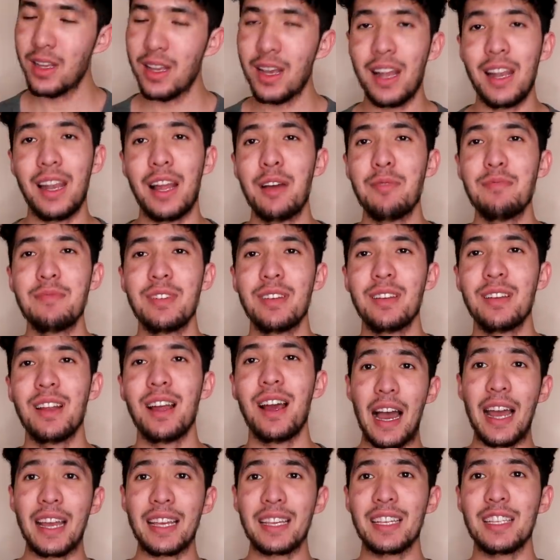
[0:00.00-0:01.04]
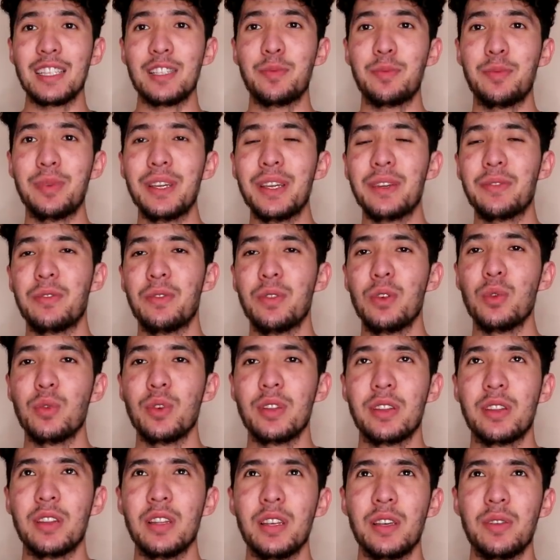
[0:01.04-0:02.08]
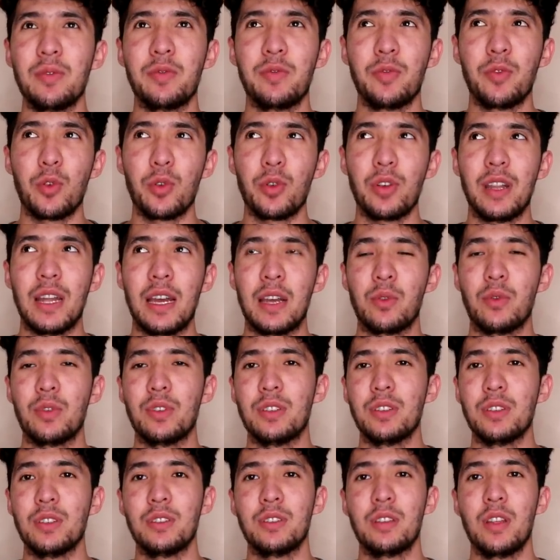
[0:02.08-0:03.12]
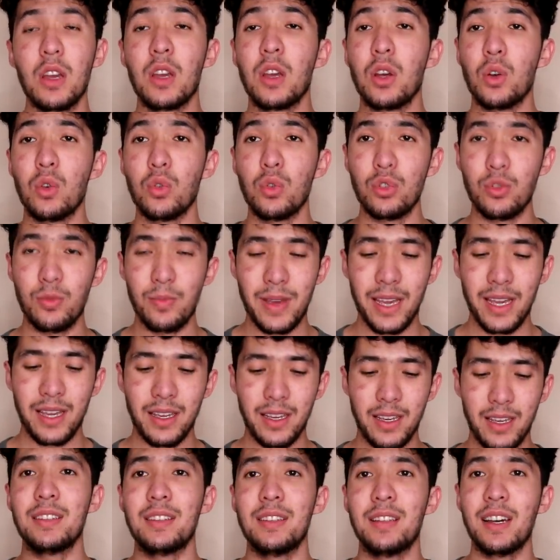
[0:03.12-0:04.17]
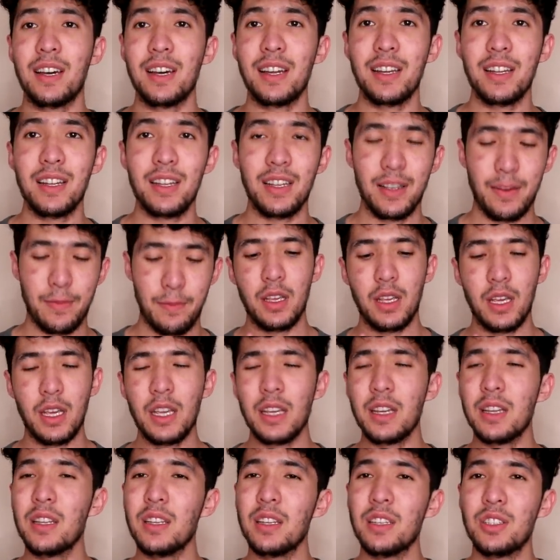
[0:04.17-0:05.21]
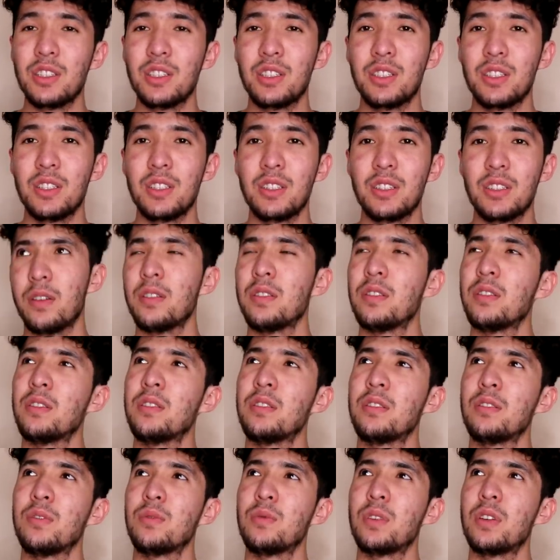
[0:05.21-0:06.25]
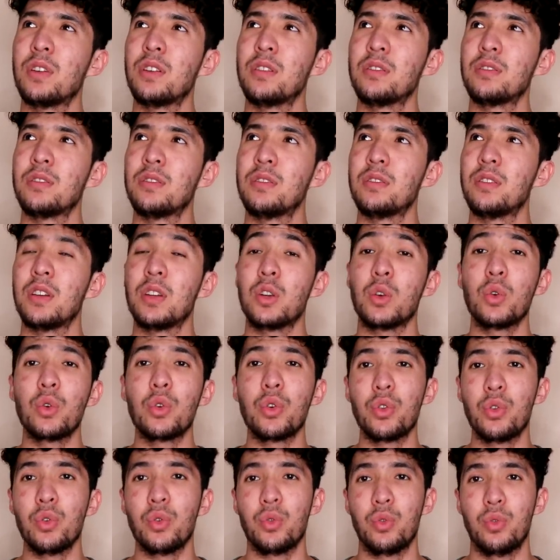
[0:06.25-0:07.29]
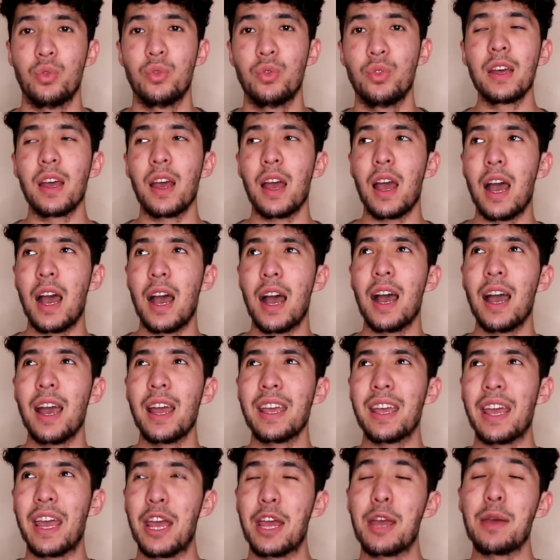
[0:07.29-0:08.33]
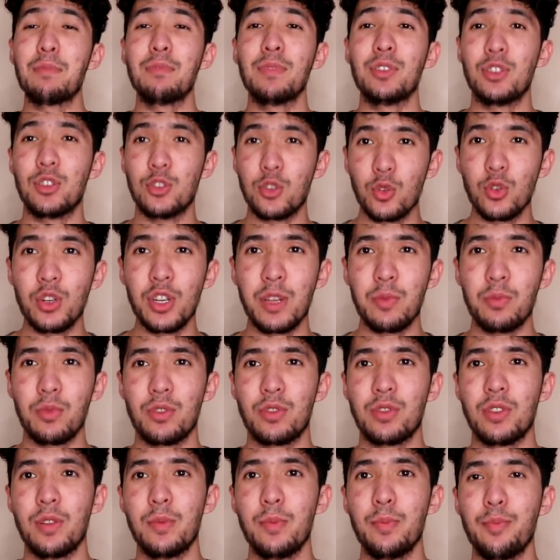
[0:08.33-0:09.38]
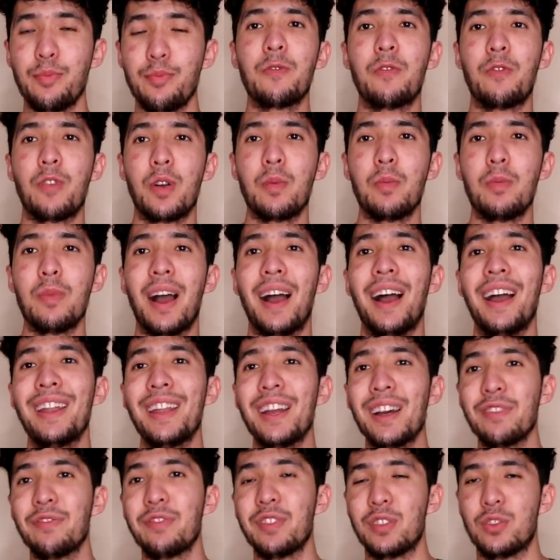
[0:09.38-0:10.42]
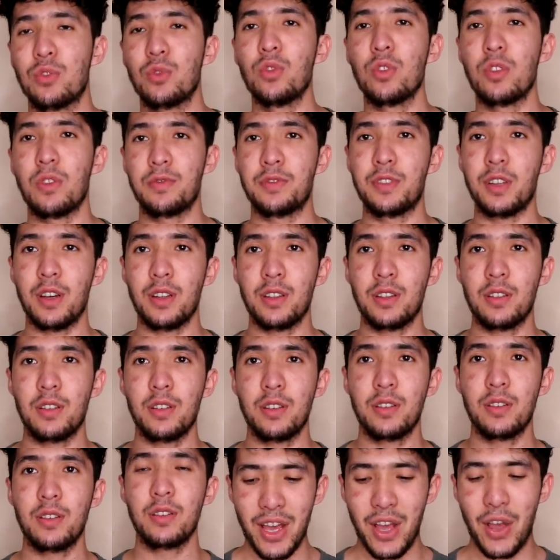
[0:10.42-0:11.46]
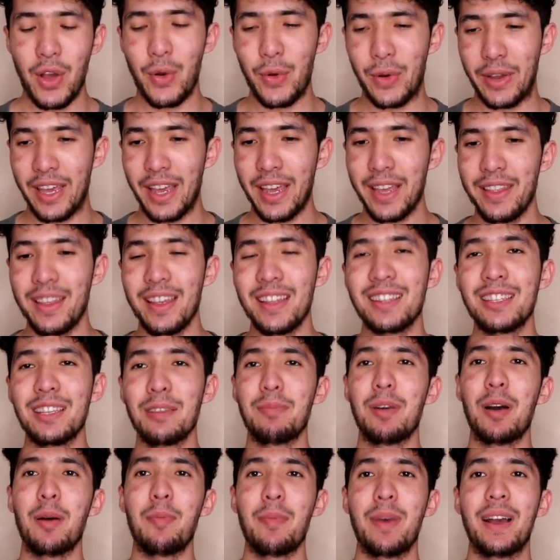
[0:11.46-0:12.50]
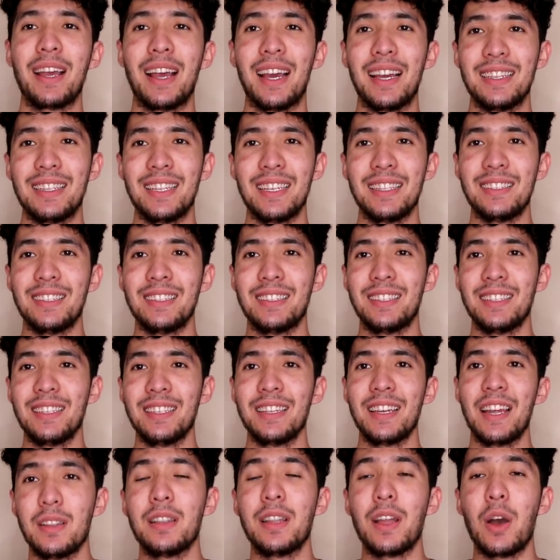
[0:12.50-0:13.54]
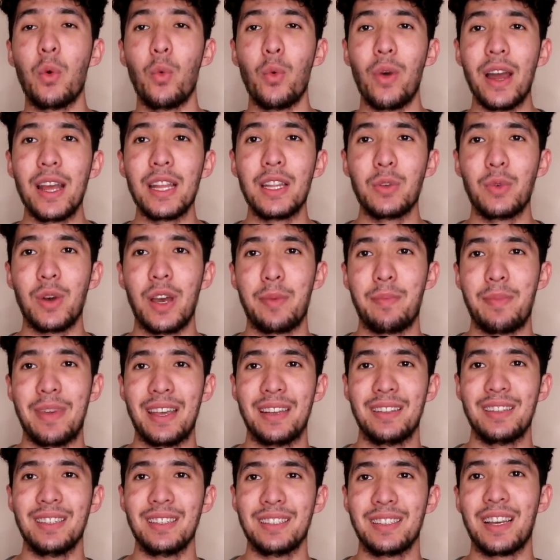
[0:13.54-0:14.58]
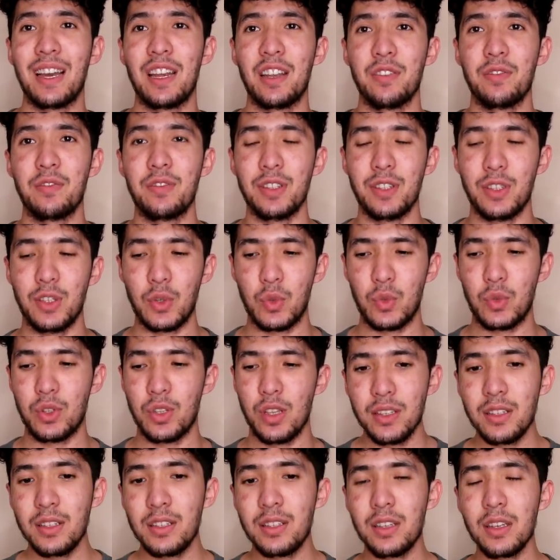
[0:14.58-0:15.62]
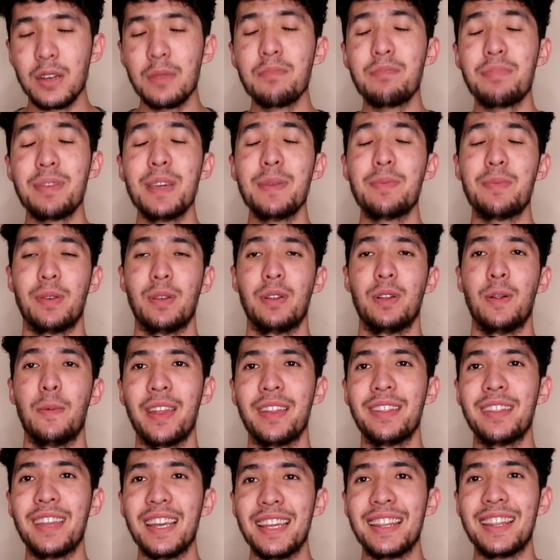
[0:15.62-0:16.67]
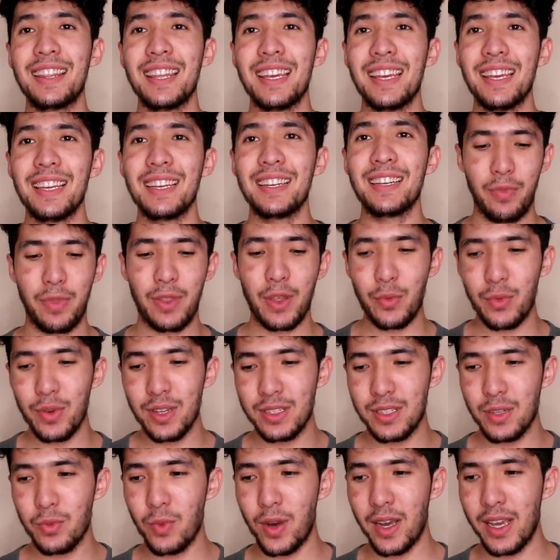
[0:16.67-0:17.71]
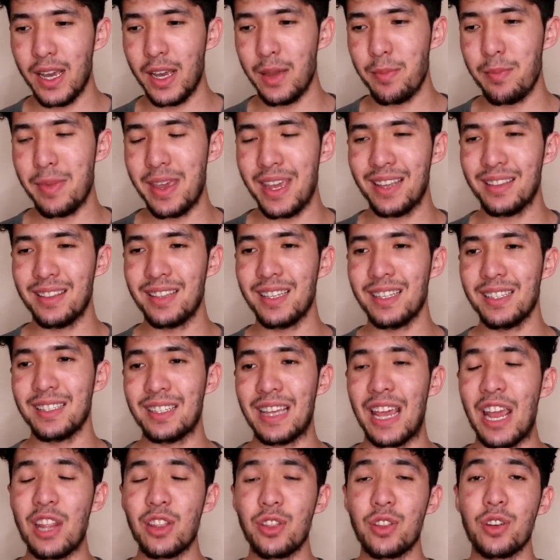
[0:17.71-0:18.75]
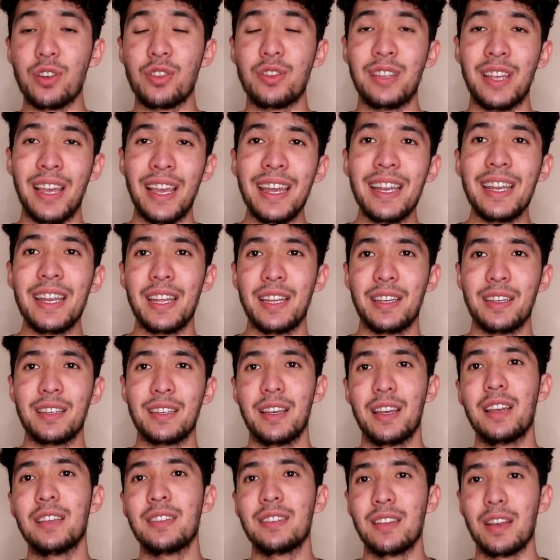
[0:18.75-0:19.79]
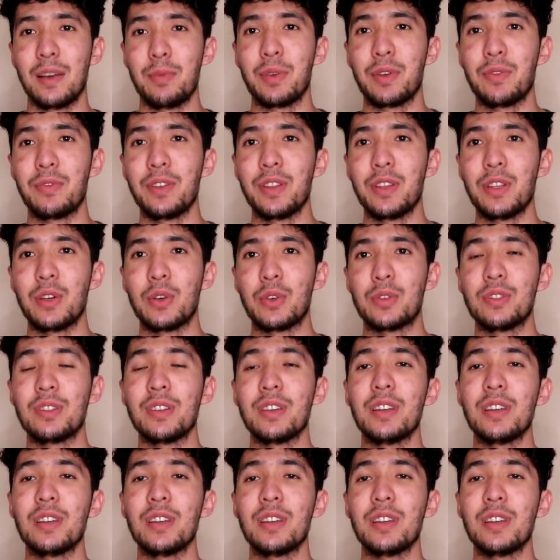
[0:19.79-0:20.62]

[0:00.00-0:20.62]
Alhamdulillah, I can speak fluently four languages. Uzbek, Dari, English. What else is there? Urdu. I am Sunni Muslim from Hanafi school of thought. Okay, that's about my identity. Now, why do I make these kind of videos? Some people, they think the reason why I make these entertaining Islamic videos